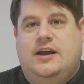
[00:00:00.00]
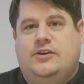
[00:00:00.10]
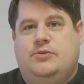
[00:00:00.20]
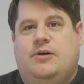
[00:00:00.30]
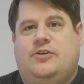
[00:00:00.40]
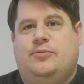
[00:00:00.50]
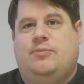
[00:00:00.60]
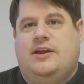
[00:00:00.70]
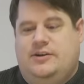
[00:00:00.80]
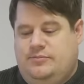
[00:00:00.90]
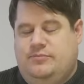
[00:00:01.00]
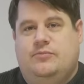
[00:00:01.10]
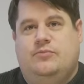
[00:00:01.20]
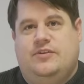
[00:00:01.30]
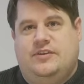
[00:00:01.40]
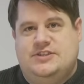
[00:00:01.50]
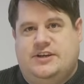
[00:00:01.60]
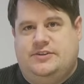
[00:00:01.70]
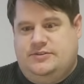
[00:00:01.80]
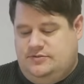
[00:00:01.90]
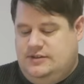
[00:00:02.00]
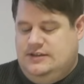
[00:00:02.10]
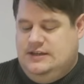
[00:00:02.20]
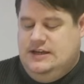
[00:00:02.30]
and you multiply them with each other, right?